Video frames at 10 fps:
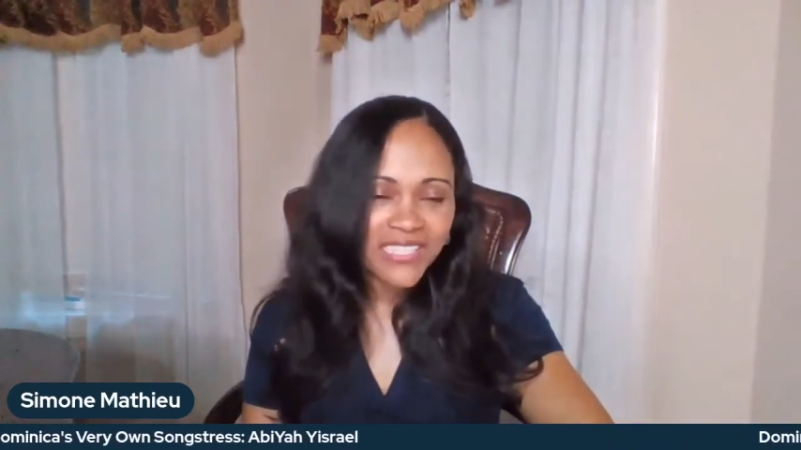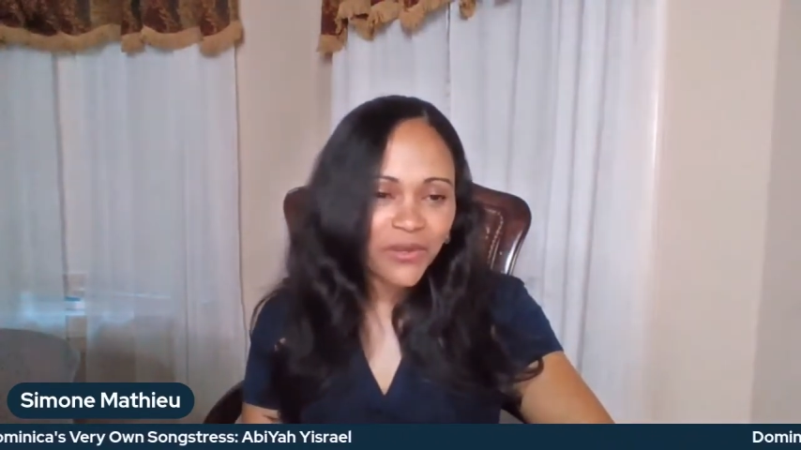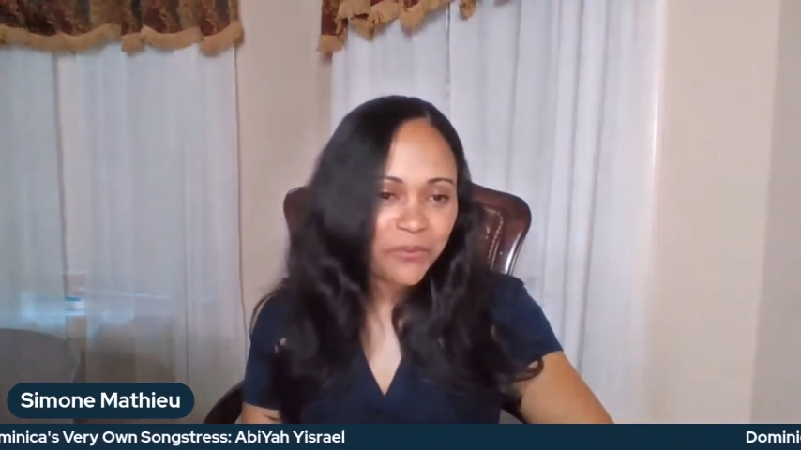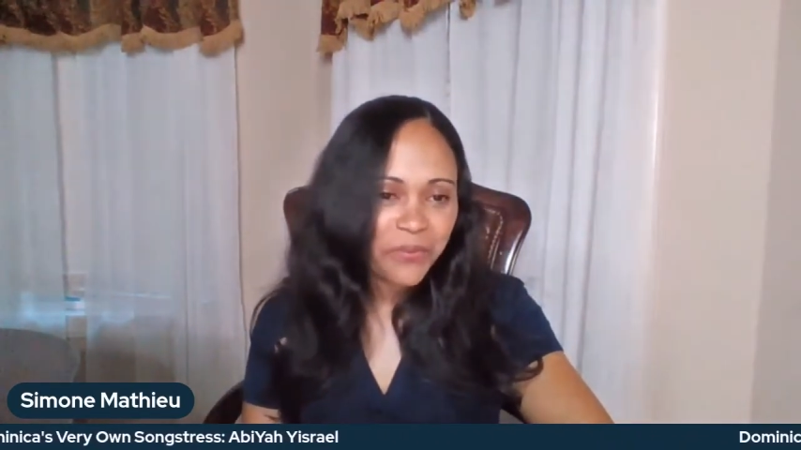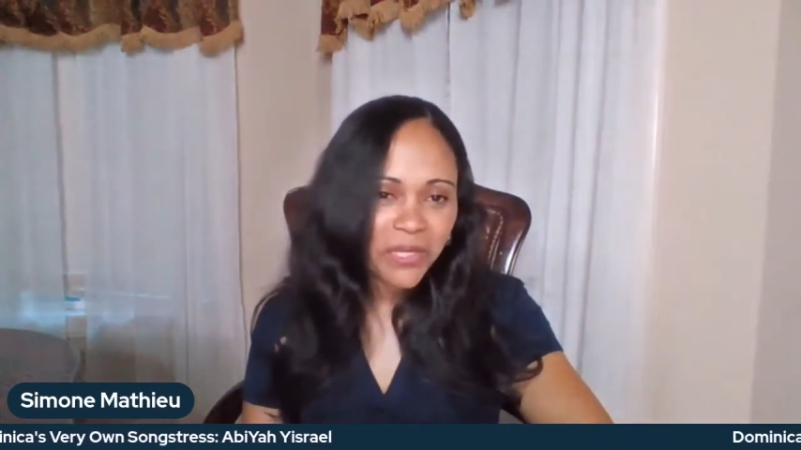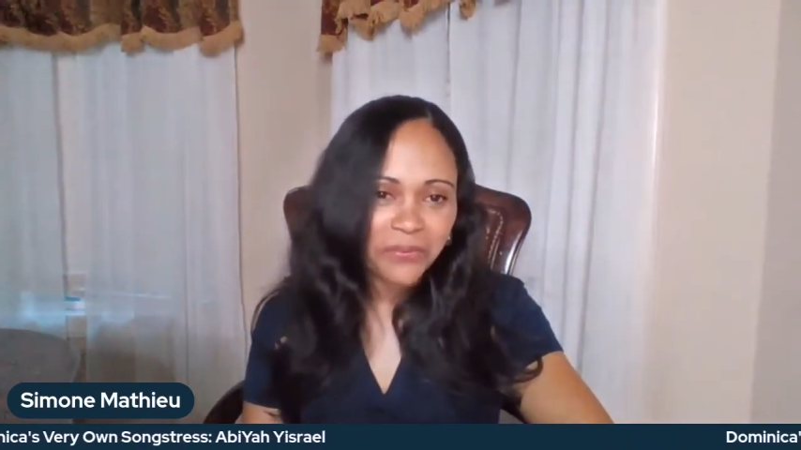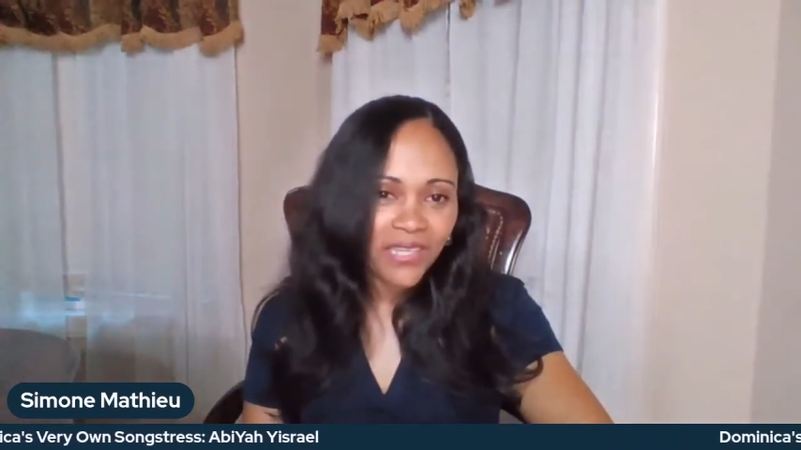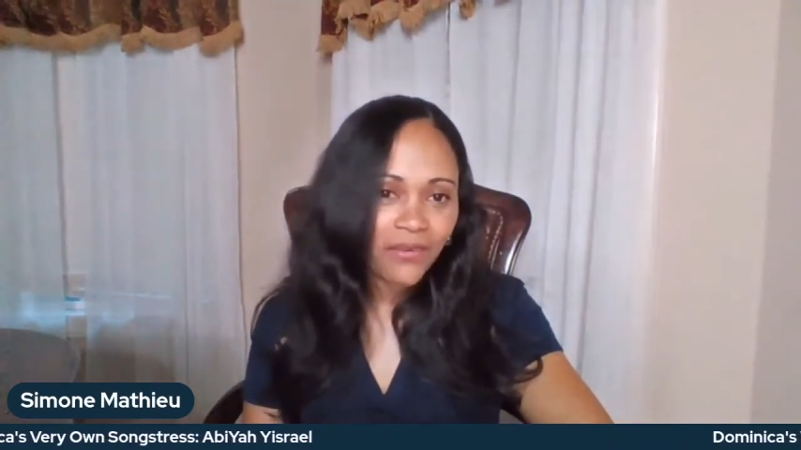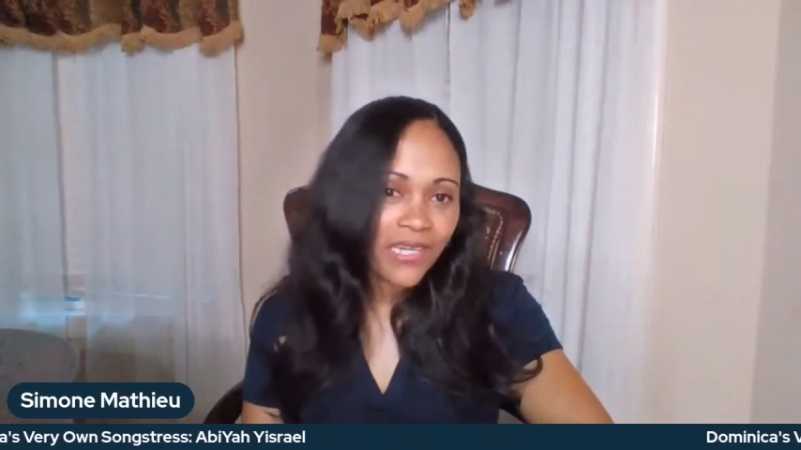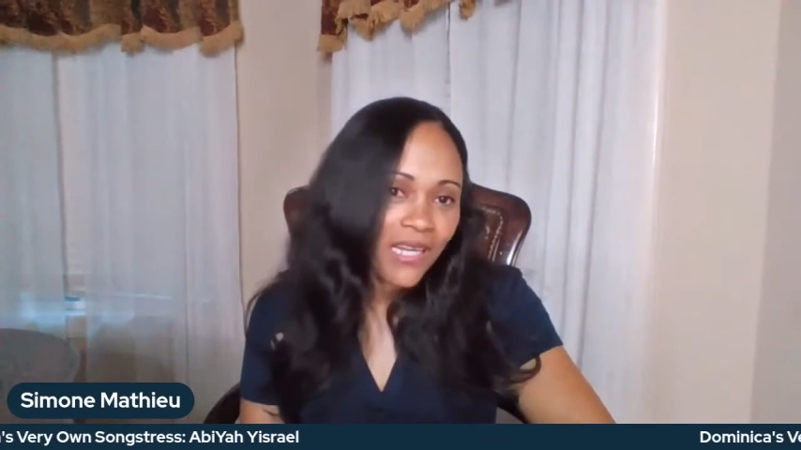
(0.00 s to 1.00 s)
our people,
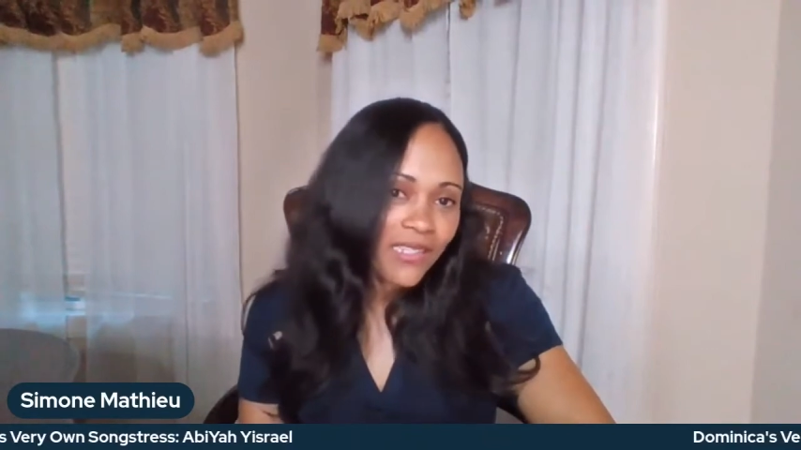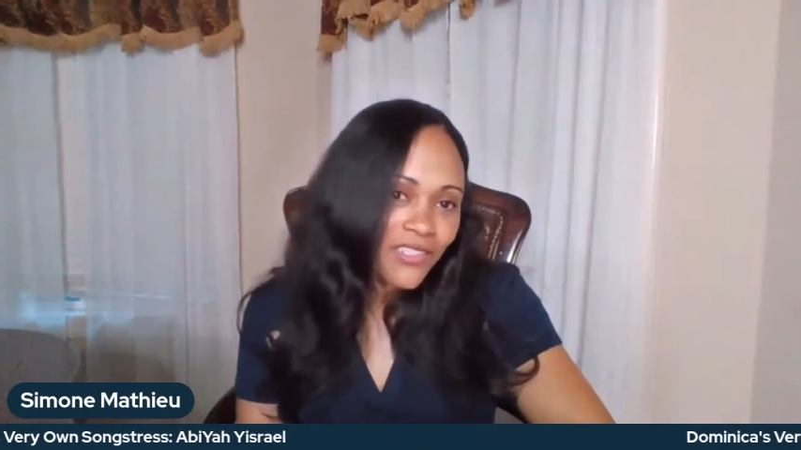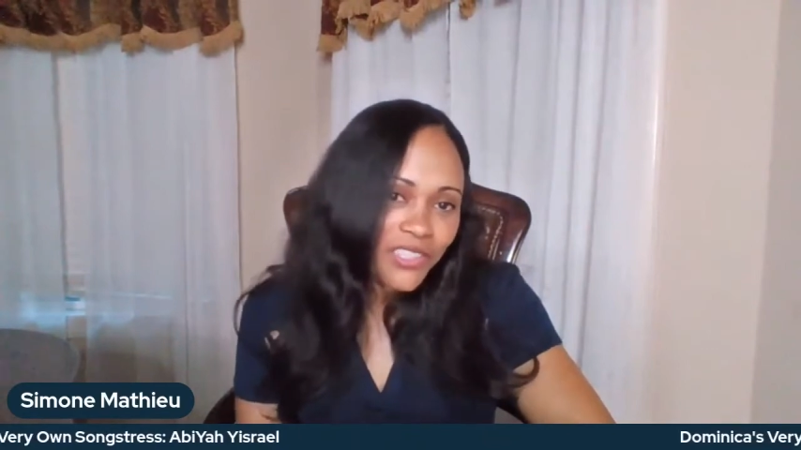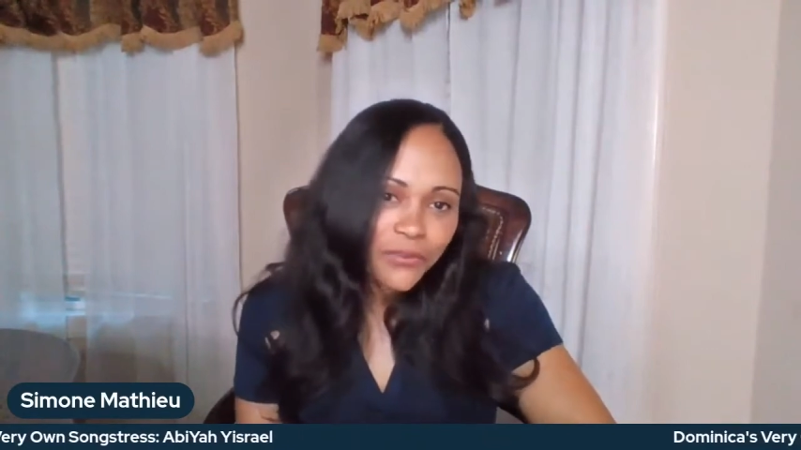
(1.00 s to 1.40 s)
our culture.